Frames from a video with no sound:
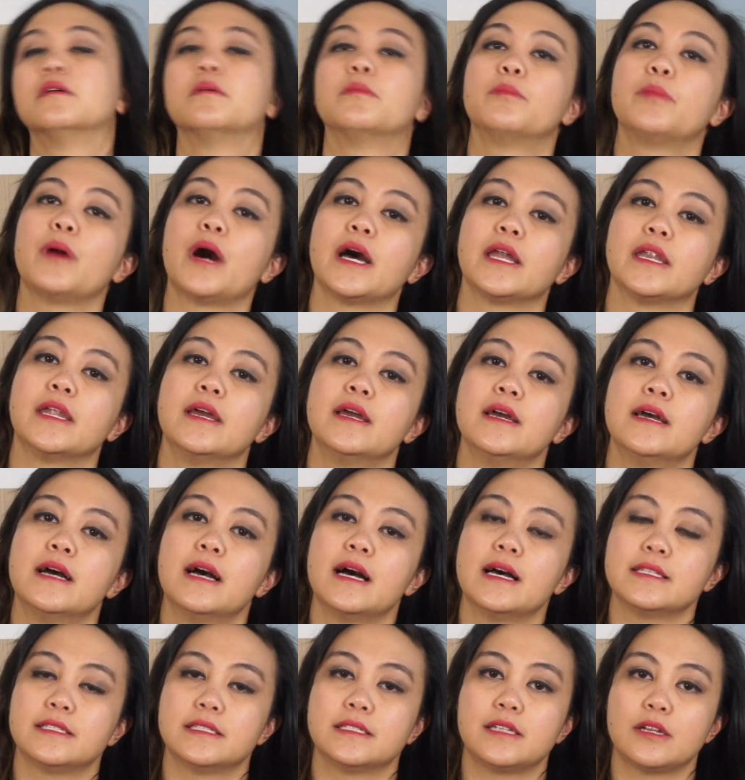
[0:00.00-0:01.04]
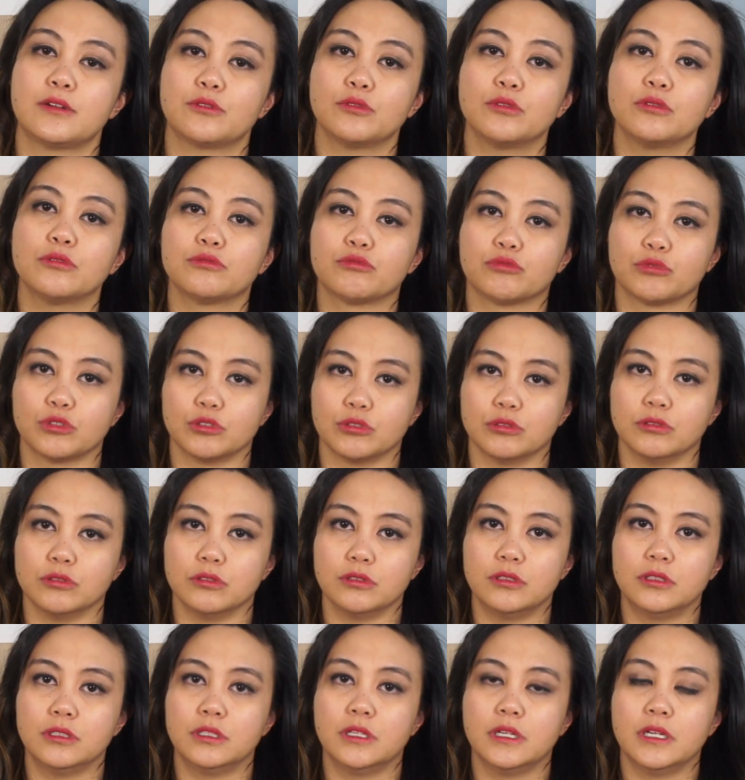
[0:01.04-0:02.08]
But as a general
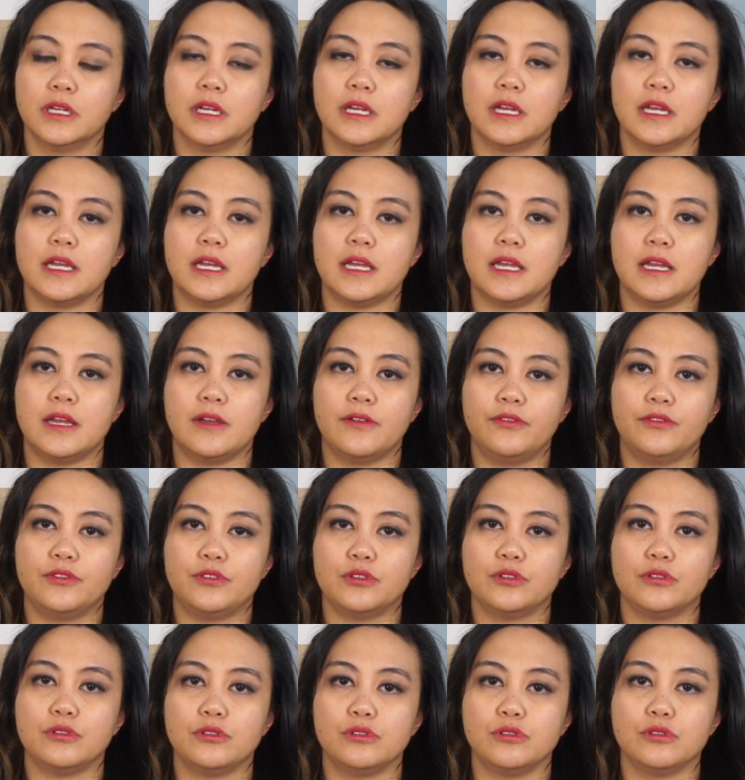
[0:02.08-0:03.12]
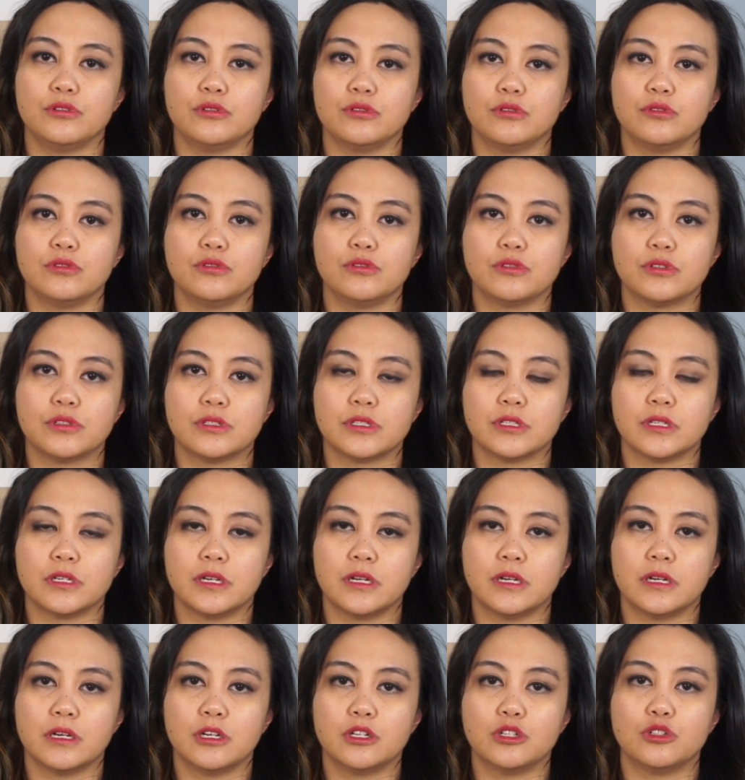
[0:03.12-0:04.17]
rule, if you use
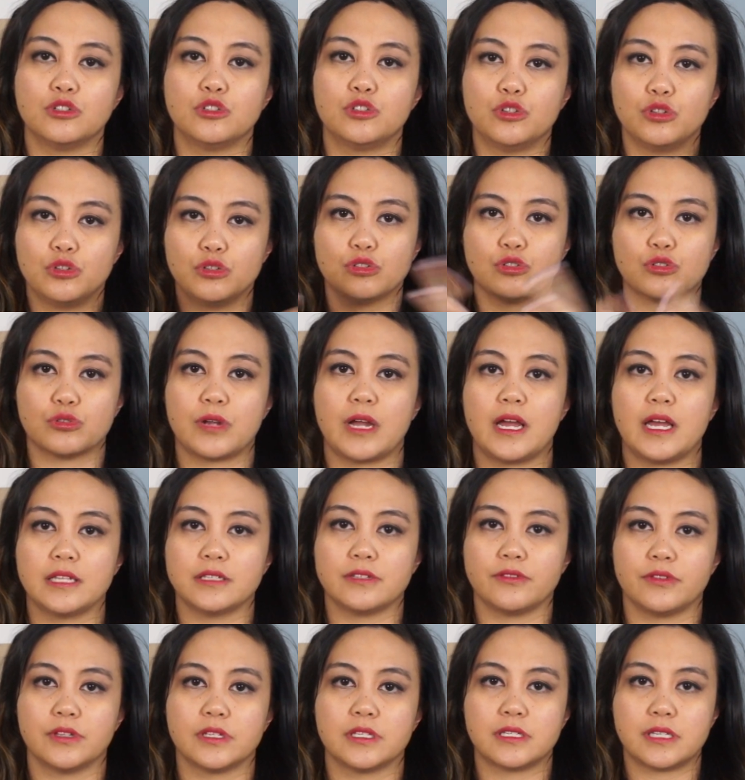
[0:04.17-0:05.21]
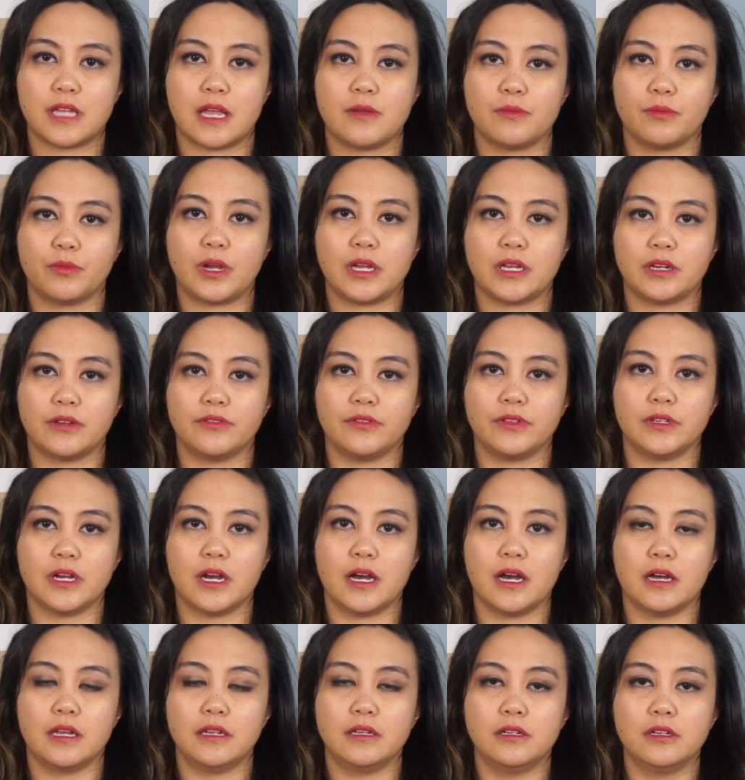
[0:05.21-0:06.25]
2 strands of the same weight of
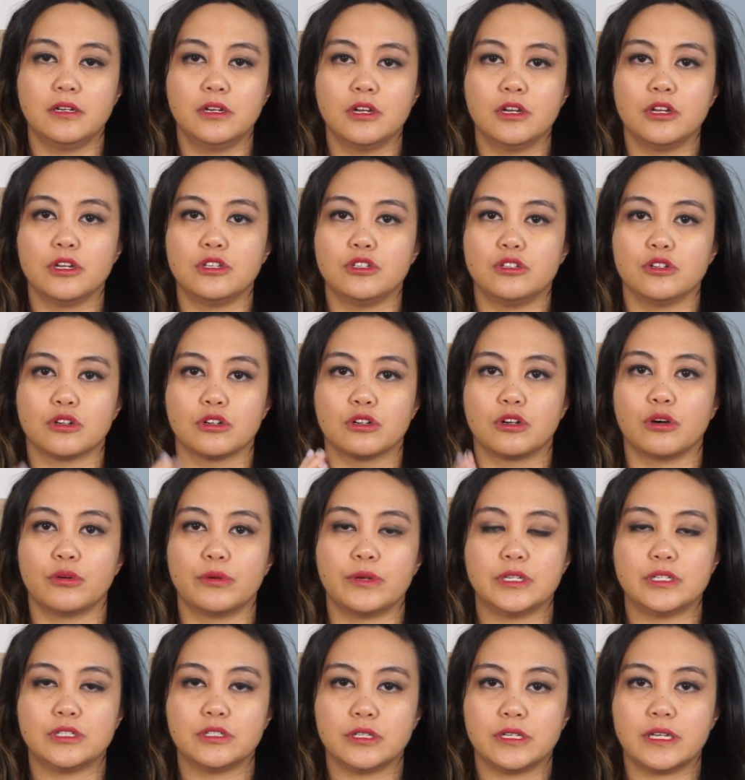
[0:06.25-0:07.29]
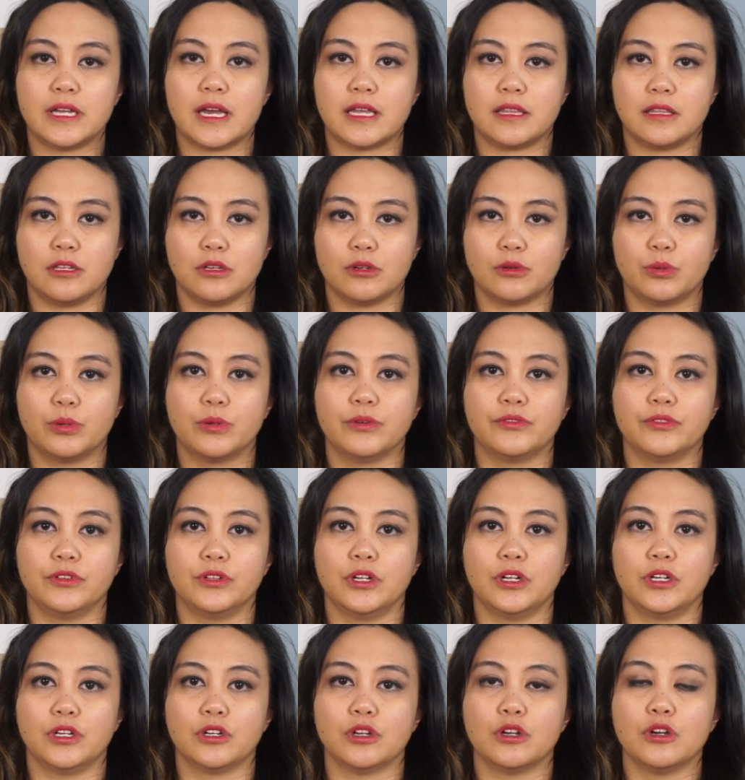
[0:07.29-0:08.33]
yarn, you're going to get the
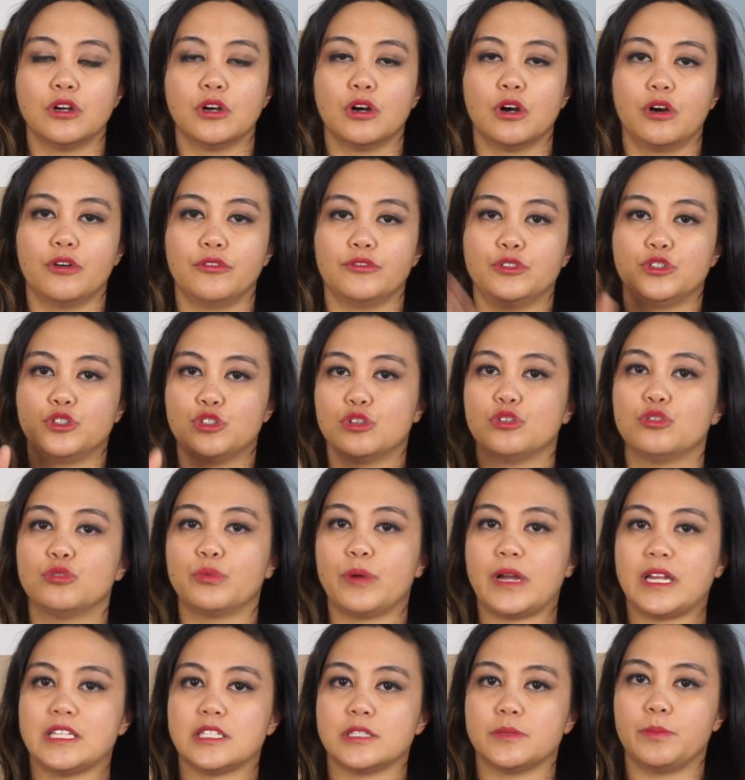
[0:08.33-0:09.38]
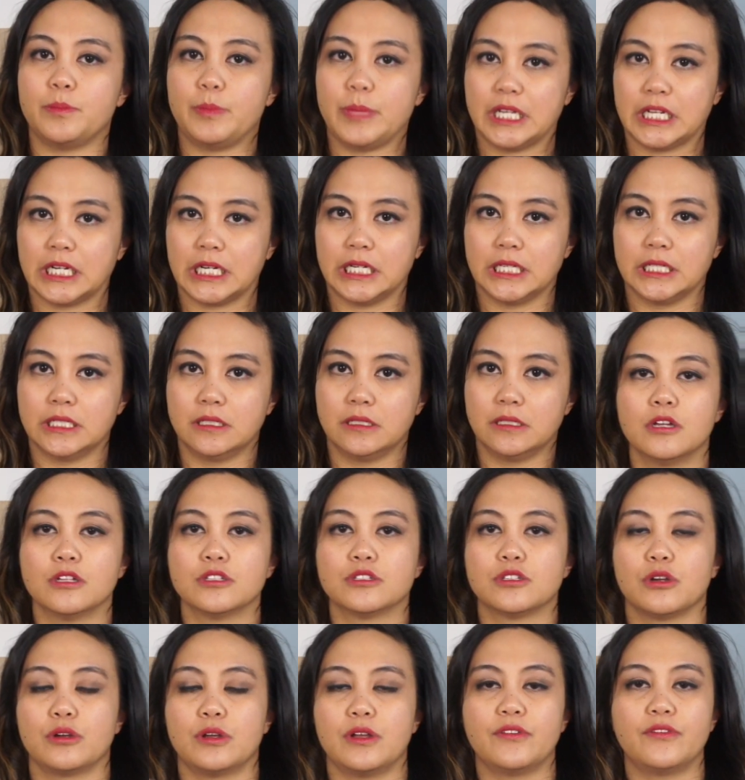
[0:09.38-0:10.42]
equivalent of 2 weights bigger.
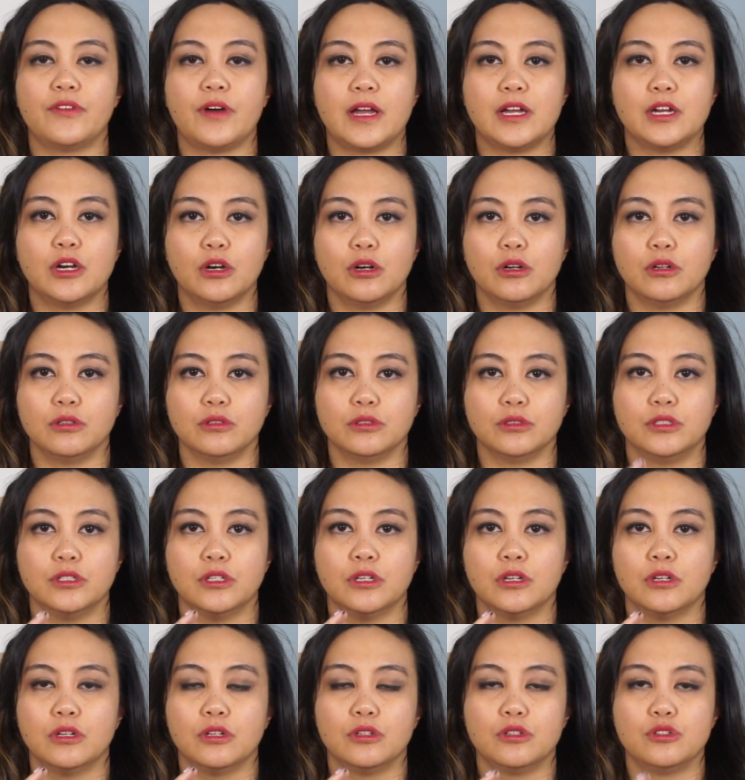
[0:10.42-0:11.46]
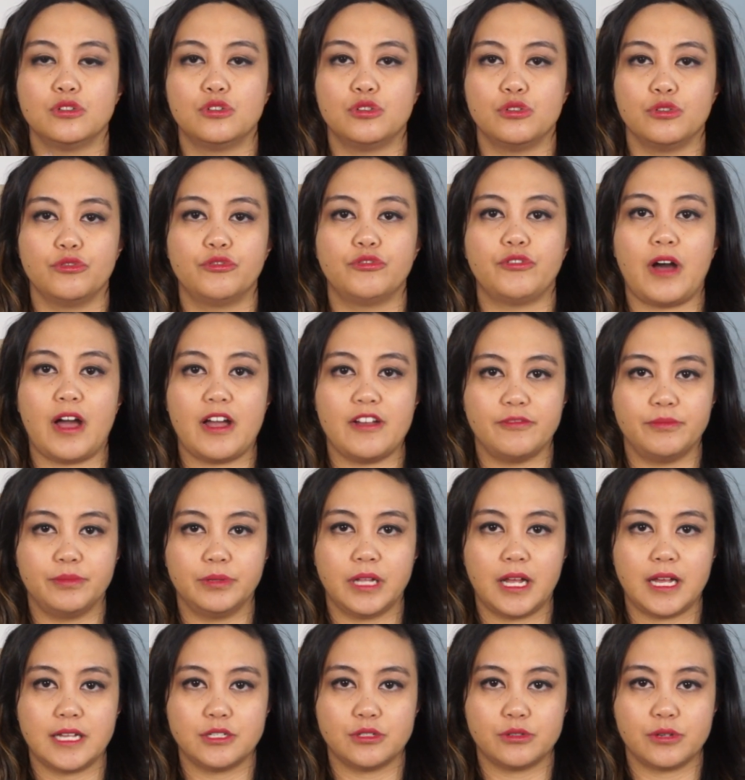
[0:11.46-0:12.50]
So if I hold 2
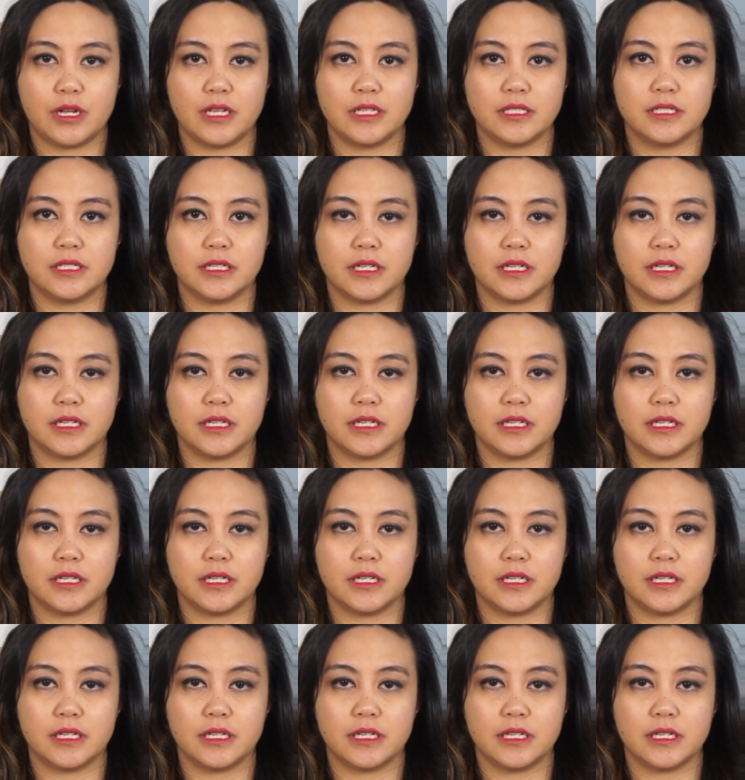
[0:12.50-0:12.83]
5-ply strands